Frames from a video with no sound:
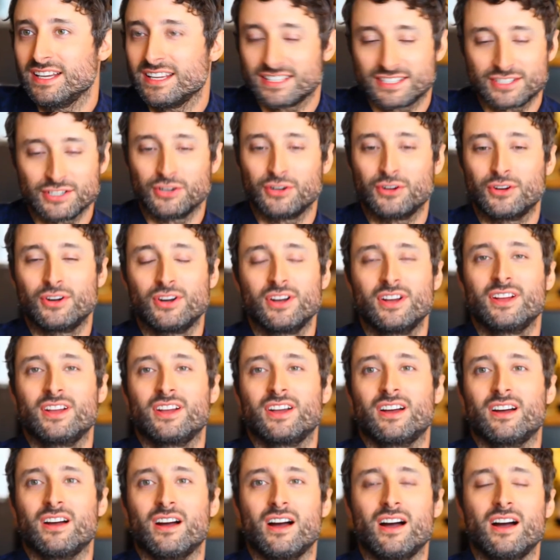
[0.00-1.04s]
So
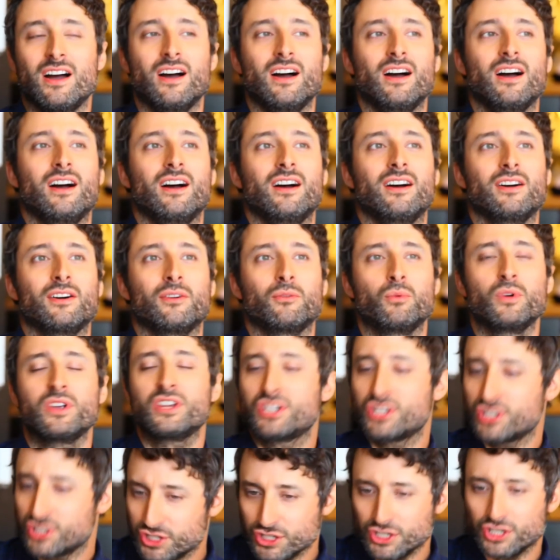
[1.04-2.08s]
we
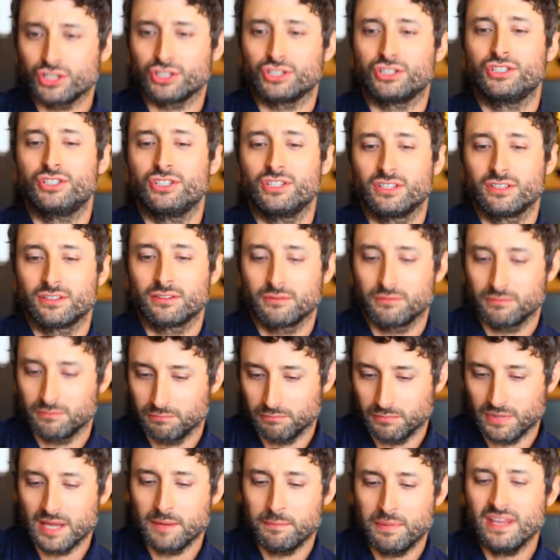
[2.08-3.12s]
should,
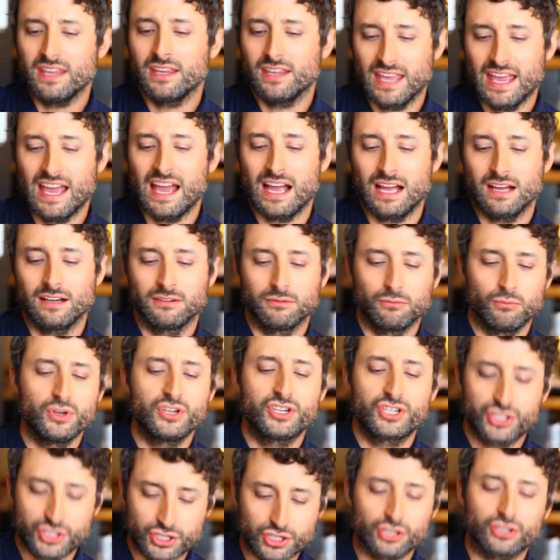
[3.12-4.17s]
maybe, yeah, we
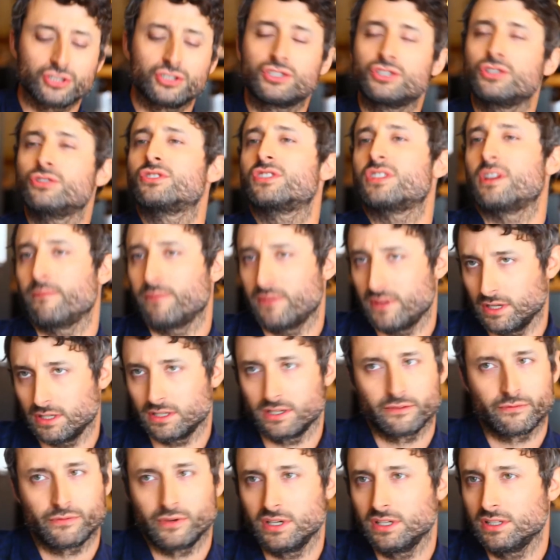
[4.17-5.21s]
should do something
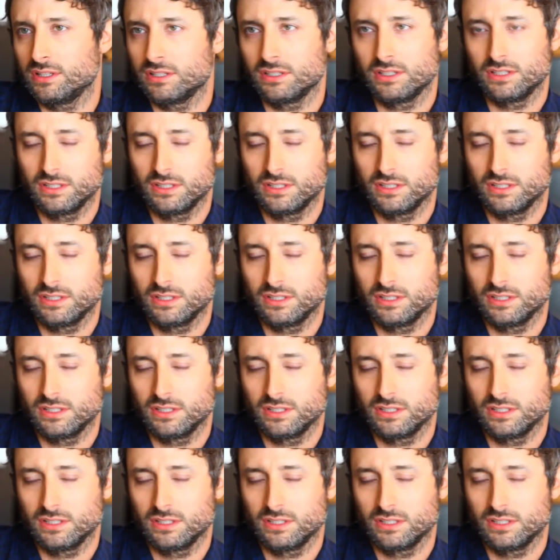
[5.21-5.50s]
different.